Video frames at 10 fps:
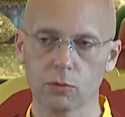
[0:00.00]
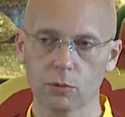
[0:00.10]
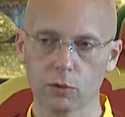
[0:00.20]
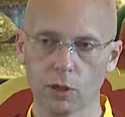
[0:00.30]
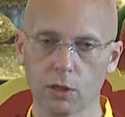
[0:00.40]

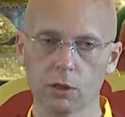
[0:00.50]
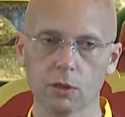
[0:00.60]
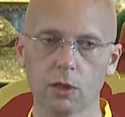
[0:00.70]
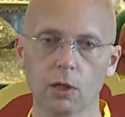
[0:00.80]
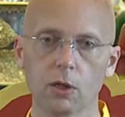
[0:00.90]

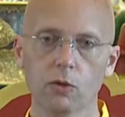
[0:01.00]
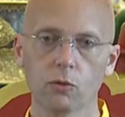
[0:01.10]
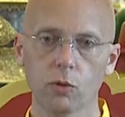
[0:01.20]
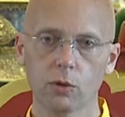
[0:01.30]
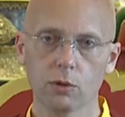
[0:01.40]
misconduct,
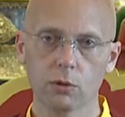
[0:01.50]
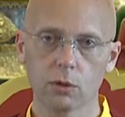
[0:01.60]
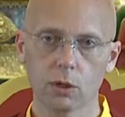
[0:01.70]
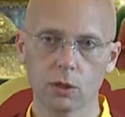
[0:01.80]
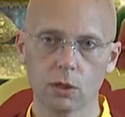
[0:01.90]
whether you're
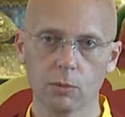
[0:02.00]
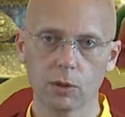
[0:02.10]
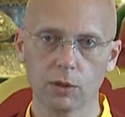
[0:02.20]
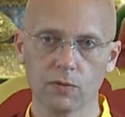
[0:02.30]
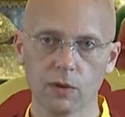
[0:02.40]
talking
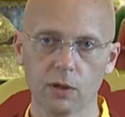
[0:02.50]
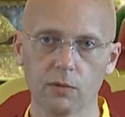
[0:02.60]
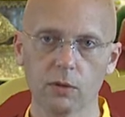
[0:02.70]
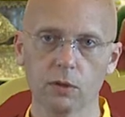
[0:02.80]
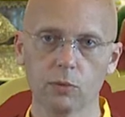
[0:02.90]
about the
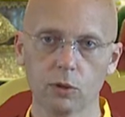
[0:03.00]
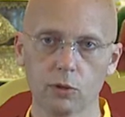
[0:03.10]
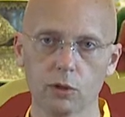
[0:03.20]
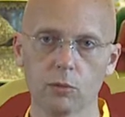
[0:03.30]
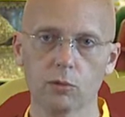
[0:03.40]
5 lay
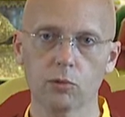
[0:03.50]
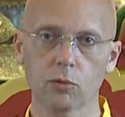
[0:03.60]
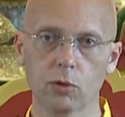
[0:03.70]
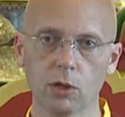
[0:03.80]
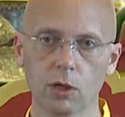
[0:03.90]
precepts
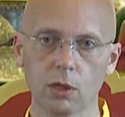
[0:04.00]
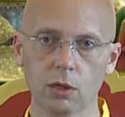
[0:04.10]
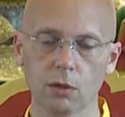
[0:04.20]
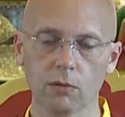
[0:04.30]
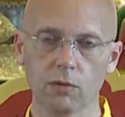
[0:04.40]
or any
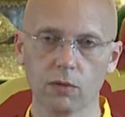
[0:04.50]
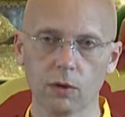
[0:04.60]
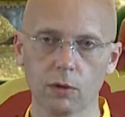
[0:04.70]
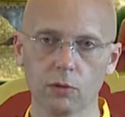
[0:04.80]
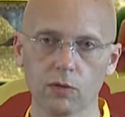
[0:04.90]
of the
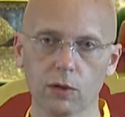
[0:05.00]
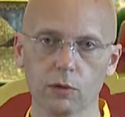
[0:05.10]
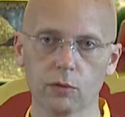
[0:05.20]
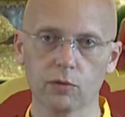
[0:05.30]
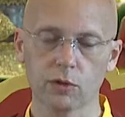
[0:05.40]
various
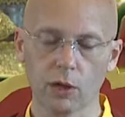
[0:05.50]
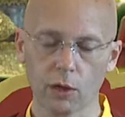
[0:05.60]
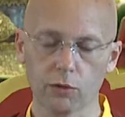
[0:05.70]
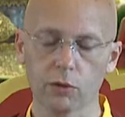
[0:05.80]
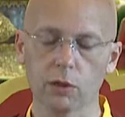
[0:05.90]
vows of
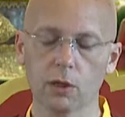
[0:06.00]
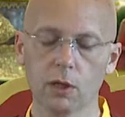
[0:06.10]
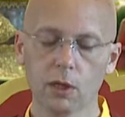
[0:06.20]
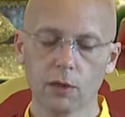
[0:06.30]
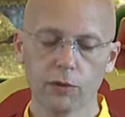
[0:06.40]
chastity.
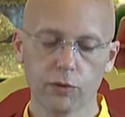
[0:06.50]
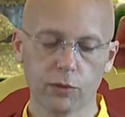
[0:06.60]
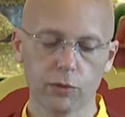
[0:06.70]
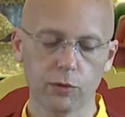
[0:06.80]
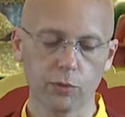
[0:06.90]
So
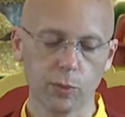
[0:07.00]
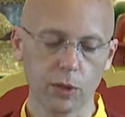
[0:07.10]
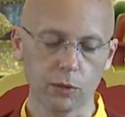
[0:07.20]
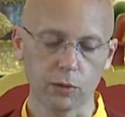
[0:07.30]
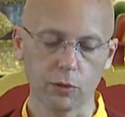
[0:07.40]
this is
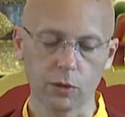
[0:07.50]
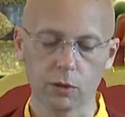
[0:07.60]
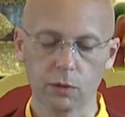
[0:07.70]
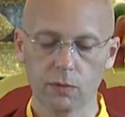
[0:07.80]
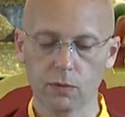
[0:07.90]
basically saying
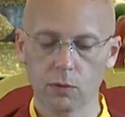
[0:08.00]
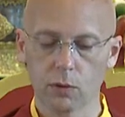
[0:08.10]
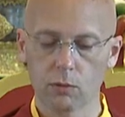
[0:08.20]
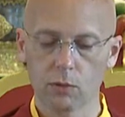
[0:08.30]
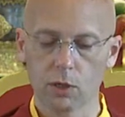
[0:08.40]
that if you
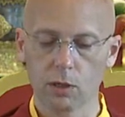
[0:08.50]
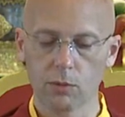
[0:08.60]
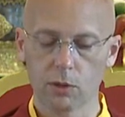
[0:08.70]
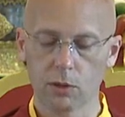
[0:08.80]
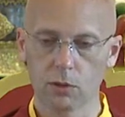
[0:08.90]
are
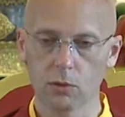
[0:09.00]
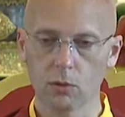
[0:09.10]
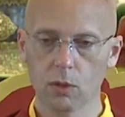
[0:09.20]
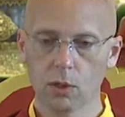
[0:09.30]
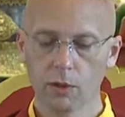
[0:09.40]
raped and
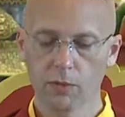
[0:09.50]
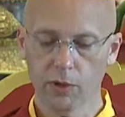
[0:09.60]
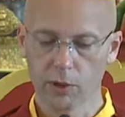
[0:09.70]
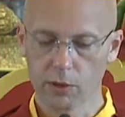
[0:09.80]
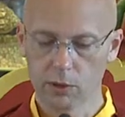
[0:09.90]
you
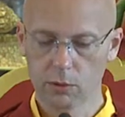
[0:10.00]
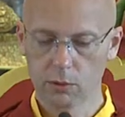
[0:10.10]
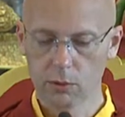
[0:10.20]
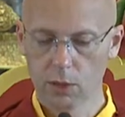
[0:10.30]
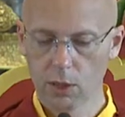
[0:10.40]

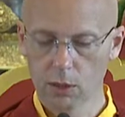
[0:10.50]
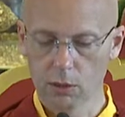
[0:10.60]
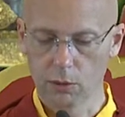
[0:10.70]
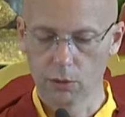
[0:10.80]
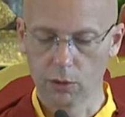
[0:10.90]
do not
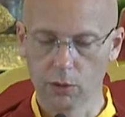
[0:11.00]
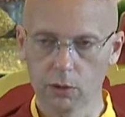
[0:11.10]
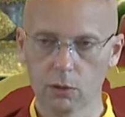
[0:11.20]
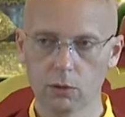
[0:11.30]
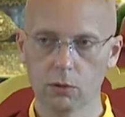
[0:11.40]
consent
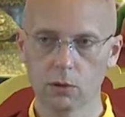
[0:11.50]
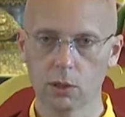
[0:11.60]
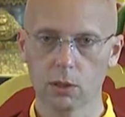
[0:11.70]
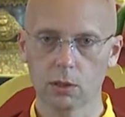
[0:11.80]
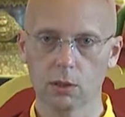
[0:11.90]
and you do
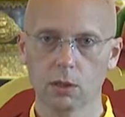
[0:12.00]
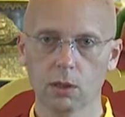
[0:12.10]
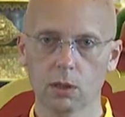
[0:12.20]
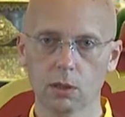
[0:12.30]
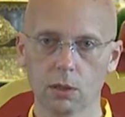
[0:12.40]
not,
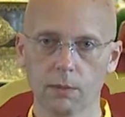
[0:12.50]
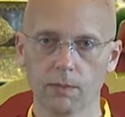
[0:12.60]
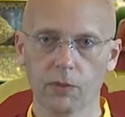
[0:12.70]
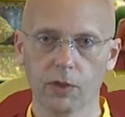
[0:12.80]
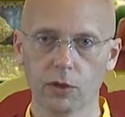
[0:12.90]

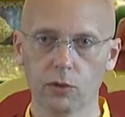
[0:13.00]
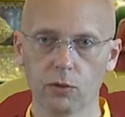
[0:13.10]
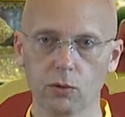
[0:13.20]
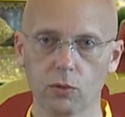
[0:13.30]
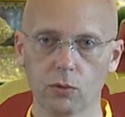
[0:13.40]
and
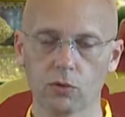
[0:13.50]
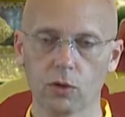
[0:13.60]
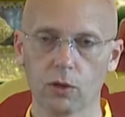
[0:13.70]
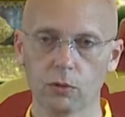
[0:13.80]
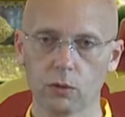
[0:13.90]
you
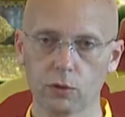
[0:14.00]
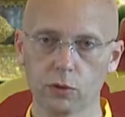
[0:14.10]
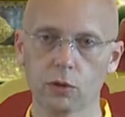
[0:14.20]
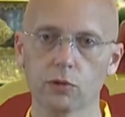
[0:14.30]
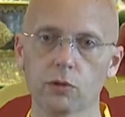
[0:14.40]
try to
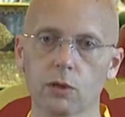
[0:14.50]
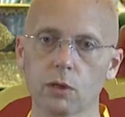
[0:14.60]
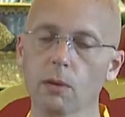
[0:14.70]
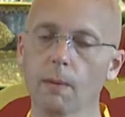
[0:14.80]
resist, then